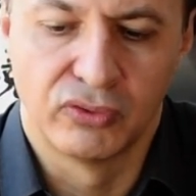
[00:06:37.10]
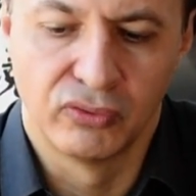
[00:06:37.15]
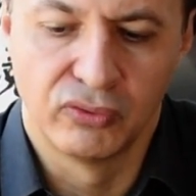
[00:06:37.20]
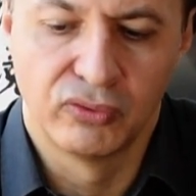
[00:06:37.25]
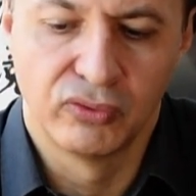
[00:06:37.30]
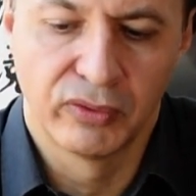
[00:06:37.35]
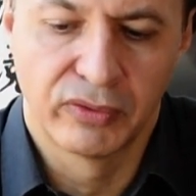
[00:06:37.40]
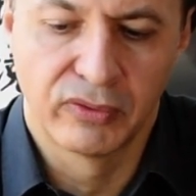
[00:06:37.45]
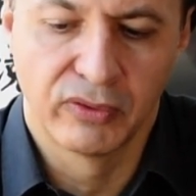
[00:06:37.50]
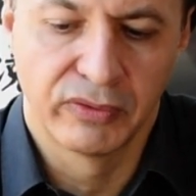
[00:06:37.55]

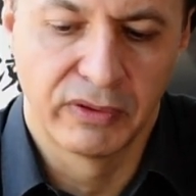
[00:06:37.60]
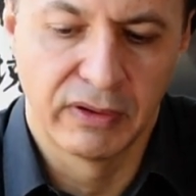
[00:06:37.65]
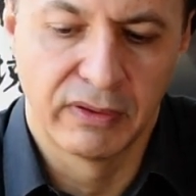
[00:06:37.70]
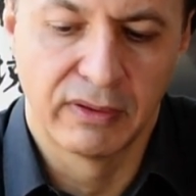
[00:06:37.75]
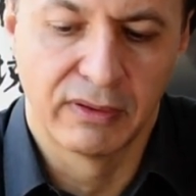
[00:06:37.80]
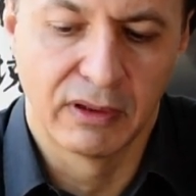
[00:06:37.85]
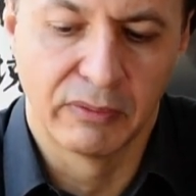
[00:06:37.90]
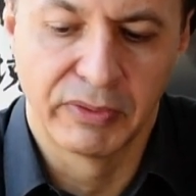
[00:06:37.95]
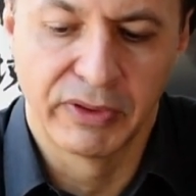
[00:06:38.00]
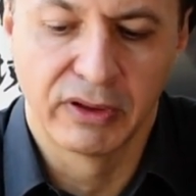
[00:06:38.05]
do so, this is
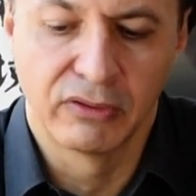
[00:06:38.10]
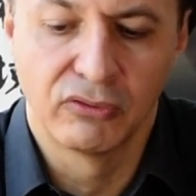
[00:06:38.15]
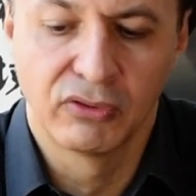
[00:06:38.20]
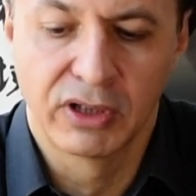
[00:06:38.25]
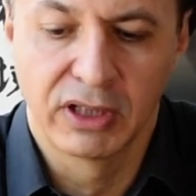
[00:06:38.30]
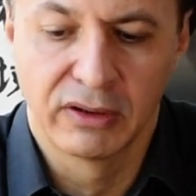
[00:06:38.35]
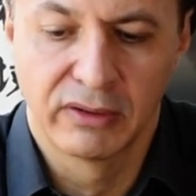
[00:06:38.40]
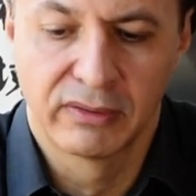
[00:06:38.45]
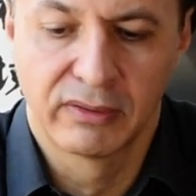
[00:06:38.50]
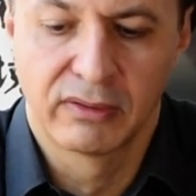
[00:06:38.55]
something you
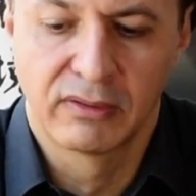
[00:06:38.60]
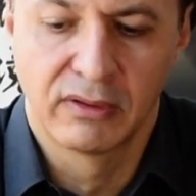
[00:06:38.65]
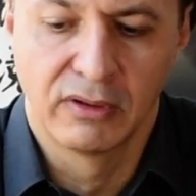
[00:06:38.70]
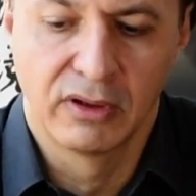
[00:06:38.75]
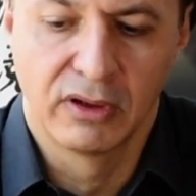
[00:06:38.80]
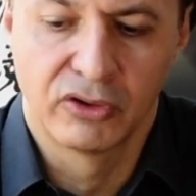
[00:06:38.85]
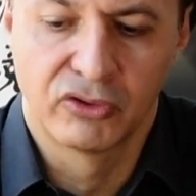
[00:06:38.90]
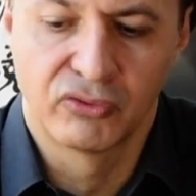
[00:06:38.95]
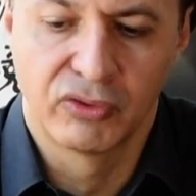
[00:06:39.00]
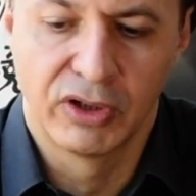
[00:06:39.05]
can
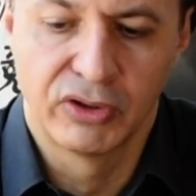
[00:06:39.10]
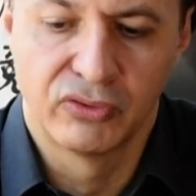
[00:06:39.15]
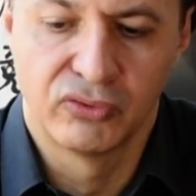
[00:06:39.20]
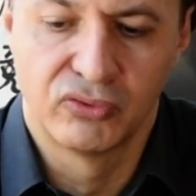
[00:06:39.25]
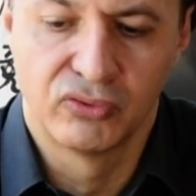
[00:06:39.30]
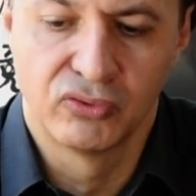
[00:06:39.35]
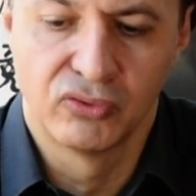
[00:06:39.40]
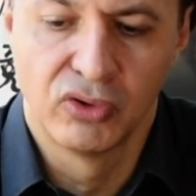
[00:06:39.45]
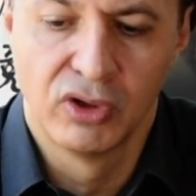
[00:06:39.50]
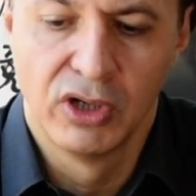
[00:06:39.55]
try to
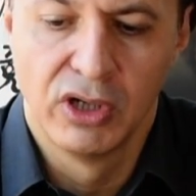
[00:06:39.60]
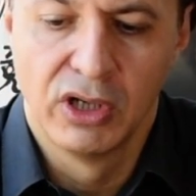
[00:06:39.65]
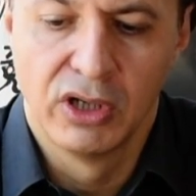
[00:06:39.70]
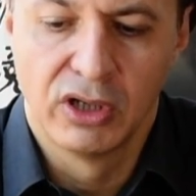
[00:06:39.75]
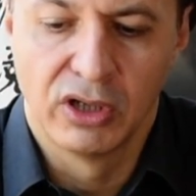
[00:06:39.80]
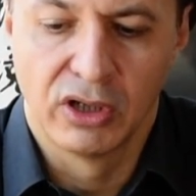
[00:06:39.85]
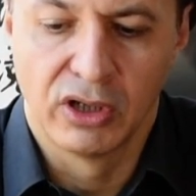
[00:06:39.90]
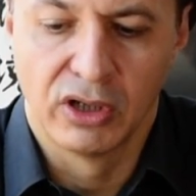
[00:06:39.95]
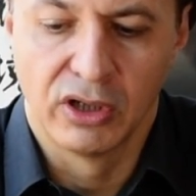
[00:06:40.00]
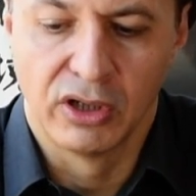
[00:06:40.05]
do
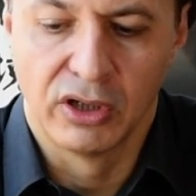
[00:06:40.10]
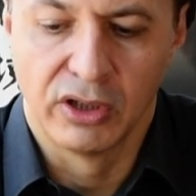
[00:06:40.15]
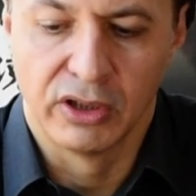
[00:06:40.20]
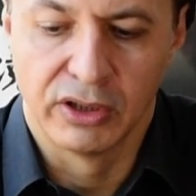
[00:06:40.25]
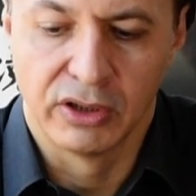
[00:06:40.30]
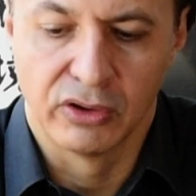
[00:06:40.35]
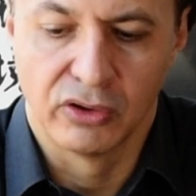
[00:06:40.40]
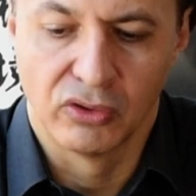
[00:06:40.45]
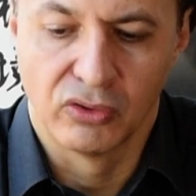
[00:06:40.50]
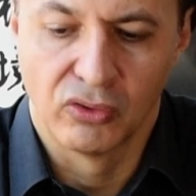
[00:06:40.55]

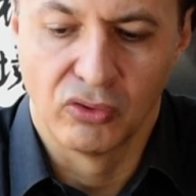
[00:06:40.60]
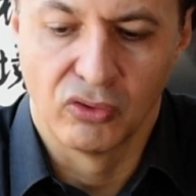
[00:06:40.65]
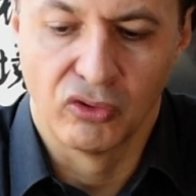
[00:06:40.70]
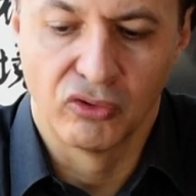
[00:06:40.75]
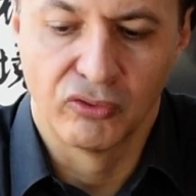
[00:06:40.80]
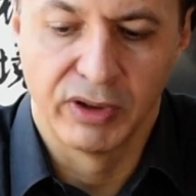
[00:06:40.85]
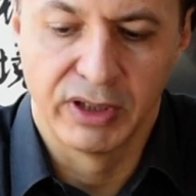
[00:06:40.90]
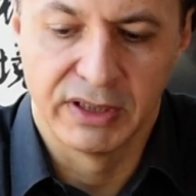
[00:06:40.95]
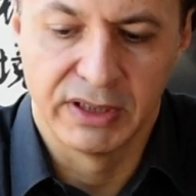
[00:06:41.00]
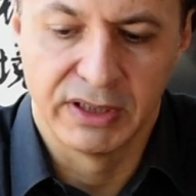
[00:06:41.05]

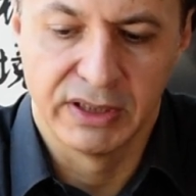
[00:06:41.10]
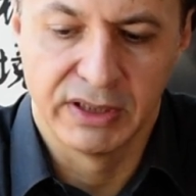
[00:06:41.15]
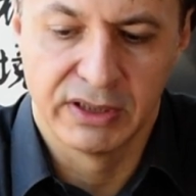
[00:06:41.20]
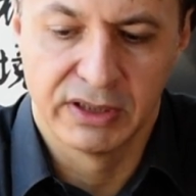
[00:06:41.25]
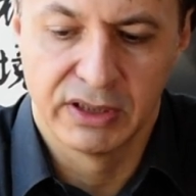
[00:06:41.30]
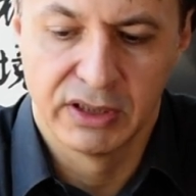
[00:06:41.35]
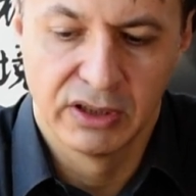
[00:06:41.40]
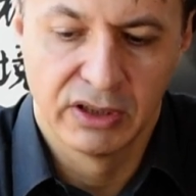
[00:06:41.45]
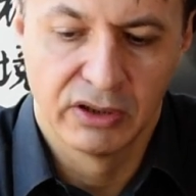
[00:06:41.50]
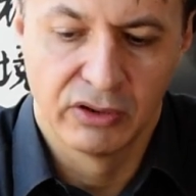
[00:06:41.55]
already
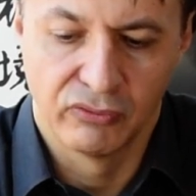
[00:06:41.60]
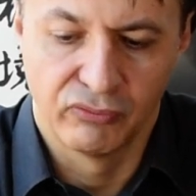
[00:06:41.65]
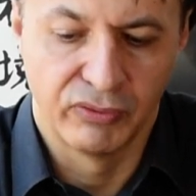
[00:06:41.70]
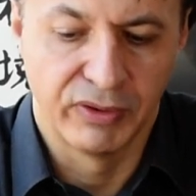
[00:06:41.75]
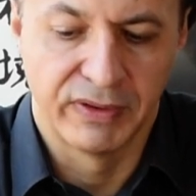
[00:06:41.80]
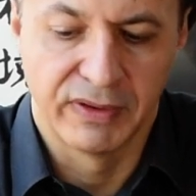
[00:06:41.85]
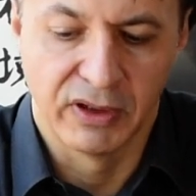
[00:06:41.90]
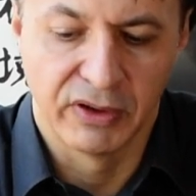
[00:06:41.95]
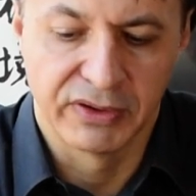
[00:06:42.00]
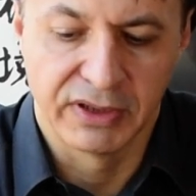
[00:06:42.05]

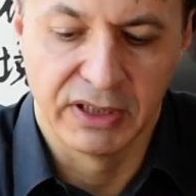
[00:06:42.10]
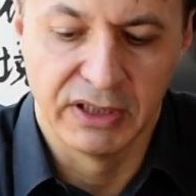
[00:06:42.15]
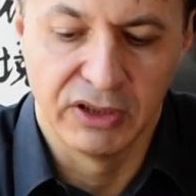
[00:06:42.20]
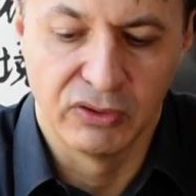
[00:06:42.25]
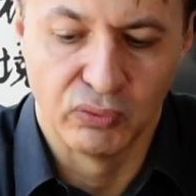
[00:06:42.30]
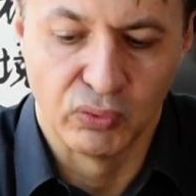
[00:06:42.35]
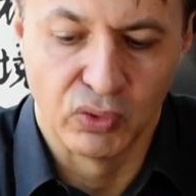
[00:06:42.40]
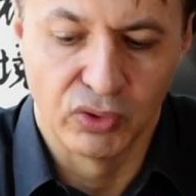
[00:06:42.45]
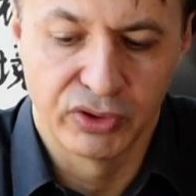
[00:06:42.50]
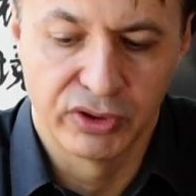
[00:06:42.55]
without any
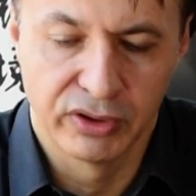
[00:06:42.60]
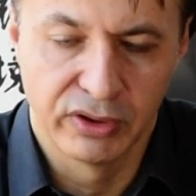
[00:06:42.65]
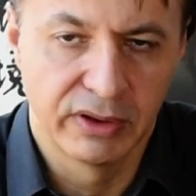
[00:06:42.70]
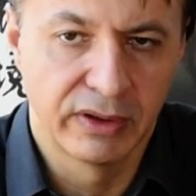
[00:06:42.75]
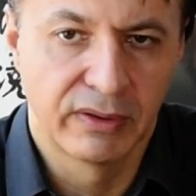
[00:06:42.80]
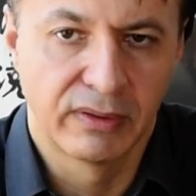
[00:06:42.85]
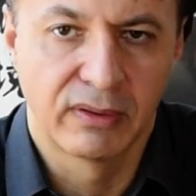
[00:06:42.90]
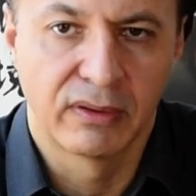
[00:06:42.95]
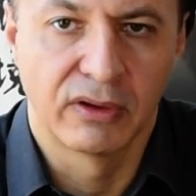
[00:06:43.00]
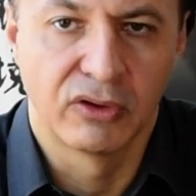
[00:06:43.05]
water.
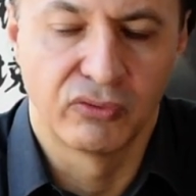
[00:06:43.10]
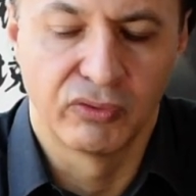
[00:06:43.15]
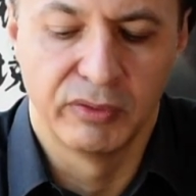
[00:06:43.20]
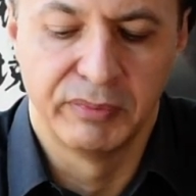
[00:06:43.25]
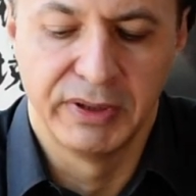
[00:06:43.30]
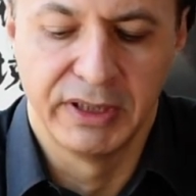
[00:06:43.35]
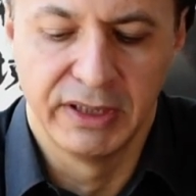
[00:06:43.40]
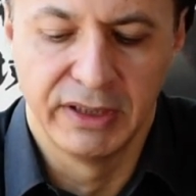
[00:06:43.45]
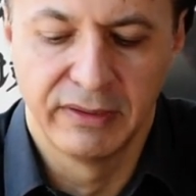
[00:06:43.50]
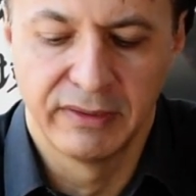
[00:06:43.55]
It will
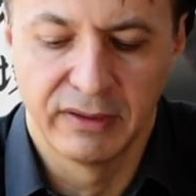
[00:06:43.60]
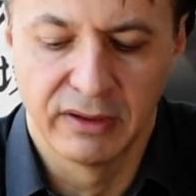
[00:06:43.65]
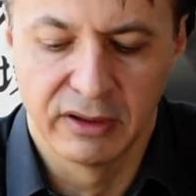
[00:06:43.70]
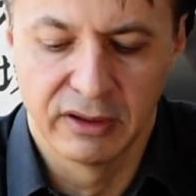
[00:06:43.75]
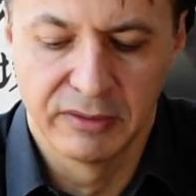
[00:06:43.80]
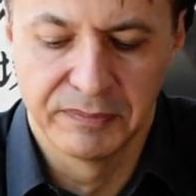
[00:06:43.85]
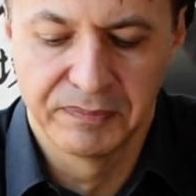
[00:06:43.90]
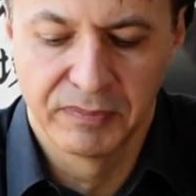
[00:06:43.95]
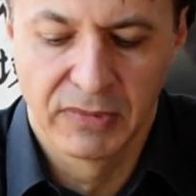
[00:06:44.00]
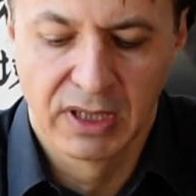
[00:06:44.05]
be
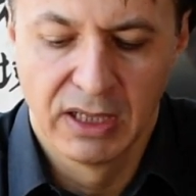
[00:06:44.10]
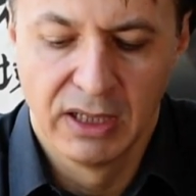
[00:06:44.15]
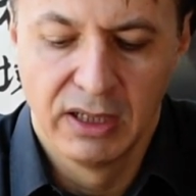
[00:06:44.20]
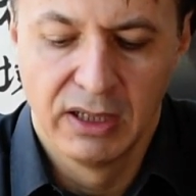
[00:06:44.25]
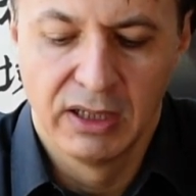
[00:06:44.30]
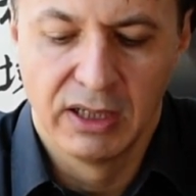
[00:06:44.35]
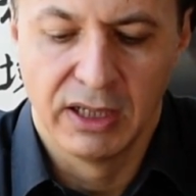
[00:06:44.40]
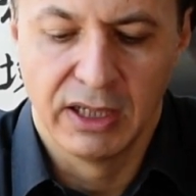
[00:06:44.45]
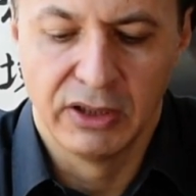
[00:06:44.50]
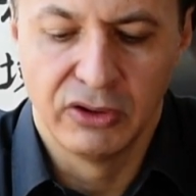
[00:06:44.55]
easier,
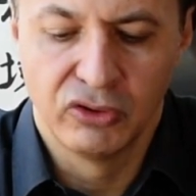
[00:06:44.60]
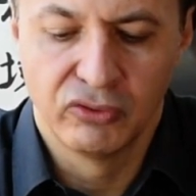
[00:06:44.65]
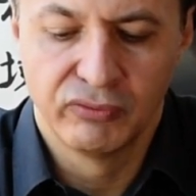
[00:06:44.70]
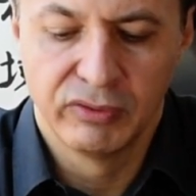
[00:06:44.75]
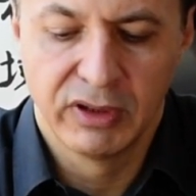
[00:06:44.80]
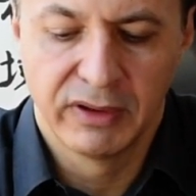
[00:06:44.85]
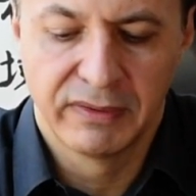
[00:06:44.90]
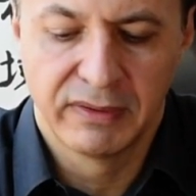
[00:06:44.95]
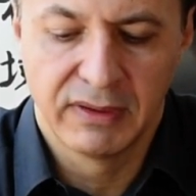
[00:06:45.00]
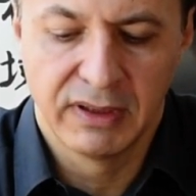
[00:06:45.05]
and you
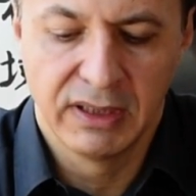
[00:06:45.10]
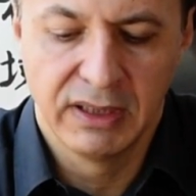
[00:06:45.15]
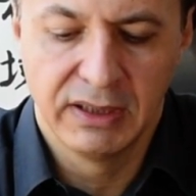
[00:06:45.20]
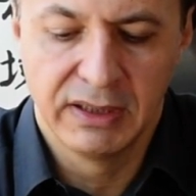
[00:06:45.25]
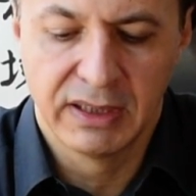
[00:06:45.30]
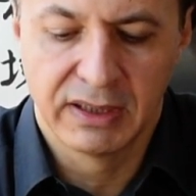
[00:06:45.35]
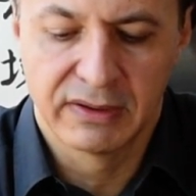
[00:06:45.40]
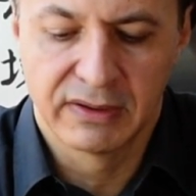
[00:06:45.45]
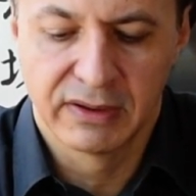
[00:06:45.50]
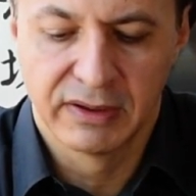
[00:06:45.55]
will see
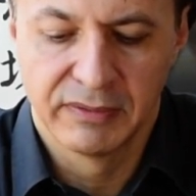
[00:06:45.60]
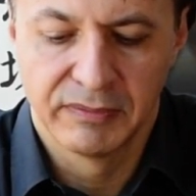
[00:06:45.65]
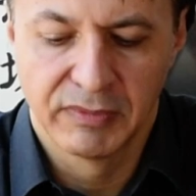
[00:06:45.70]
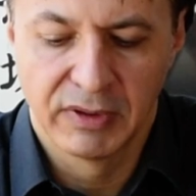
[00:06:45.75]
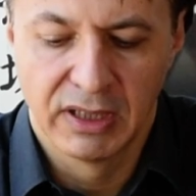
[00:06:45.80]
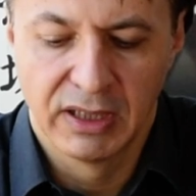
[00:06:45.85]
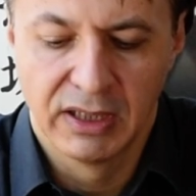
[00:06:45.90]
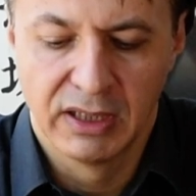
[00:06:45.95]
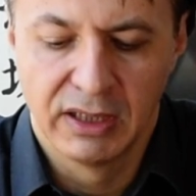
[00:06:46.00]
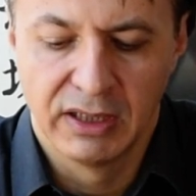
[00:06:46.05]
that
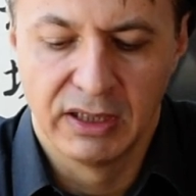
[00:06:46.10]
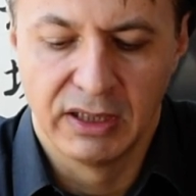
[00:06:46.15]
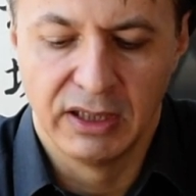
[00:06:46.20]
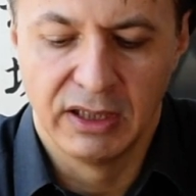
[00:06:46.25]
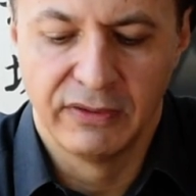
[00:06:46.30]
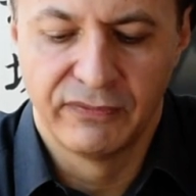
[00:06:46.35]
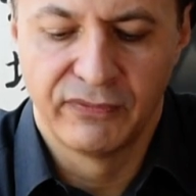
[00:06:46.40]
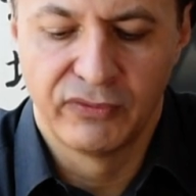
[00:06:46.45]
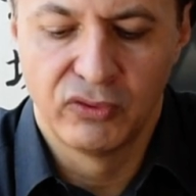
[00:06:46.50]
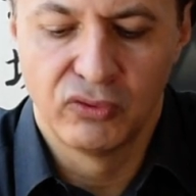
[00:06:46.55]

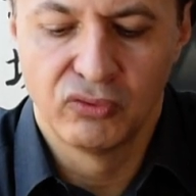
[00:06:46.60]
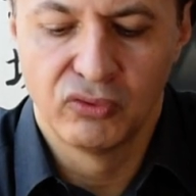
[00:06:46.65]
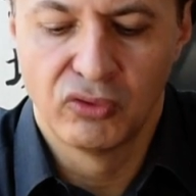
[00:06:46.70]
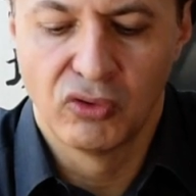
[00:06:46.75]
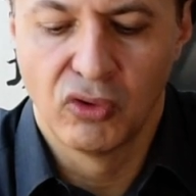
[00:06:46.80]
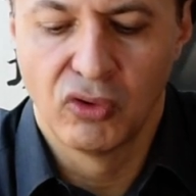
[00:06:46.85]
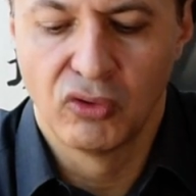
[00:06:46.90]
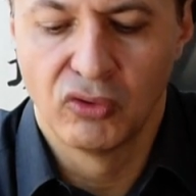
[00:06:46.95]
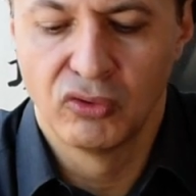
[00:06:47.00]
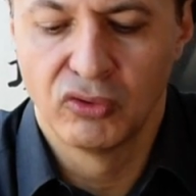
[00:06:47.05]
if you
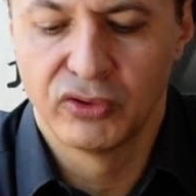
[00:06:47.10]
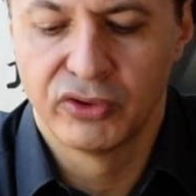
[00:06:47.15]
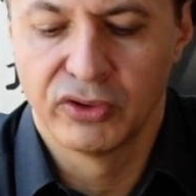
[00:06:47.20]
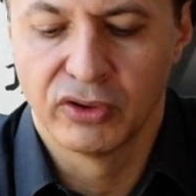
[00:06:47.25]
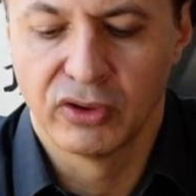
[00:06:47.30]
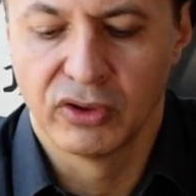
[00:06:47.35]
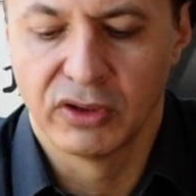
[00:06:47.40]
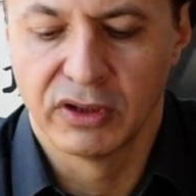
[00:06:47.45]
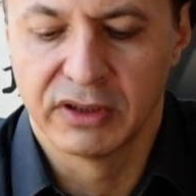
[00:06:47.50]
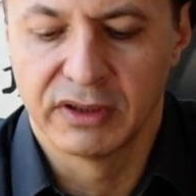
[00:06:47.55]
hold
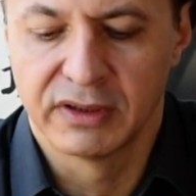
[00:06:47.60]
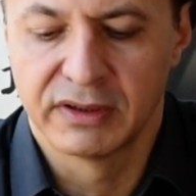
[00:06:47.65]
your